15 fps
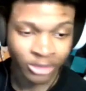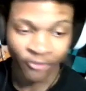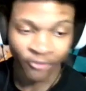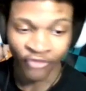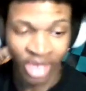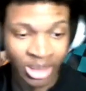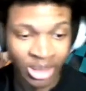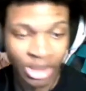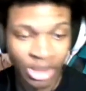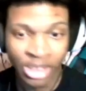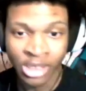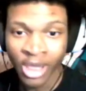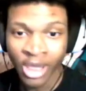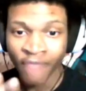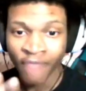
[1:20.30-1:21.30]

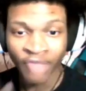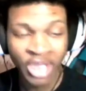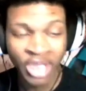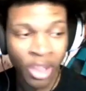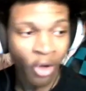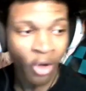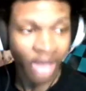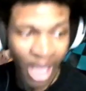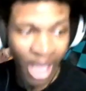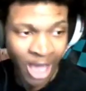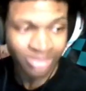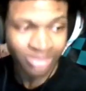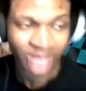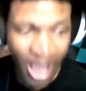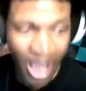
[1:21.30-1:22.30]
friendly video
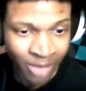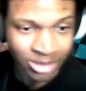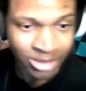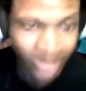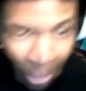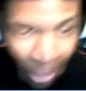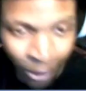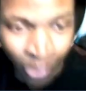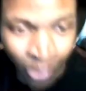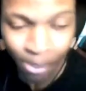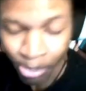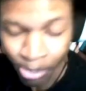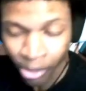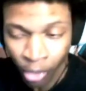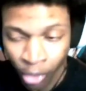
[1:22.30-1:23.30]
game type song
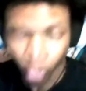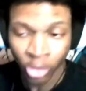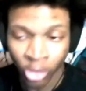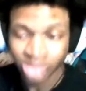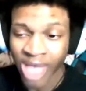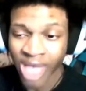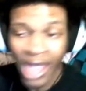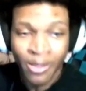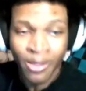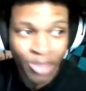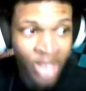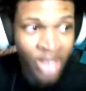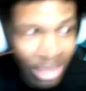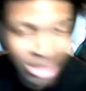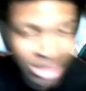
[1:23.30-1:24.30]
or type
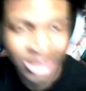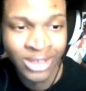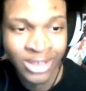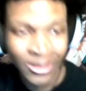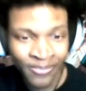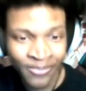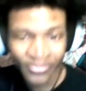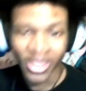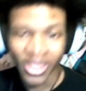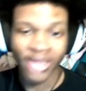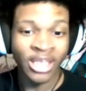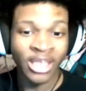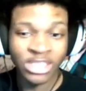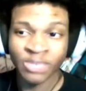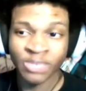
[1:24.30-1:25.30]
beats, and
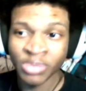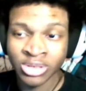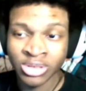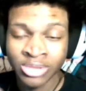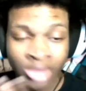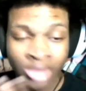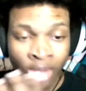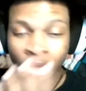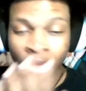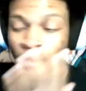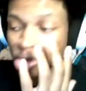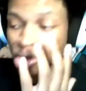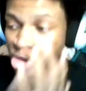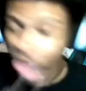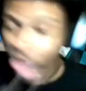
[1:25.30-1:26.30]
that just be
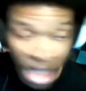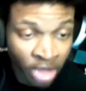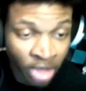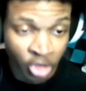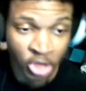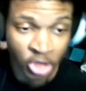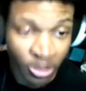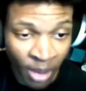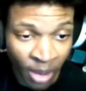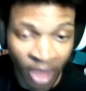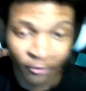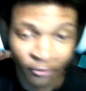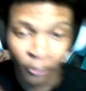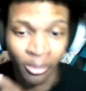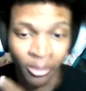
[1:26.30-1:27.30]
straight
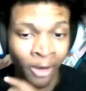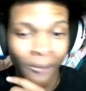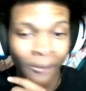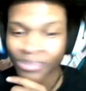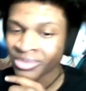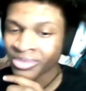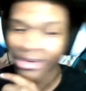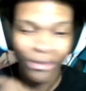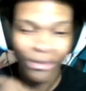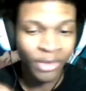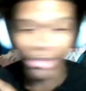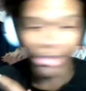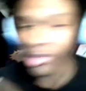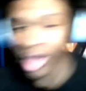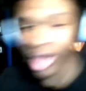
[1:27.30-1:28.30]
disrespectful, bro. We
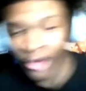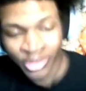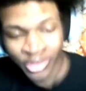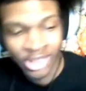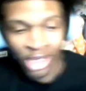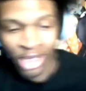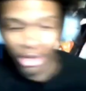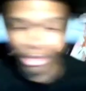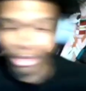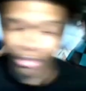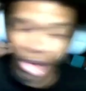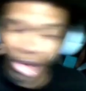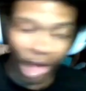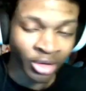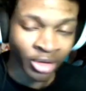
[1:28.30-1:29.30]
we already taken we already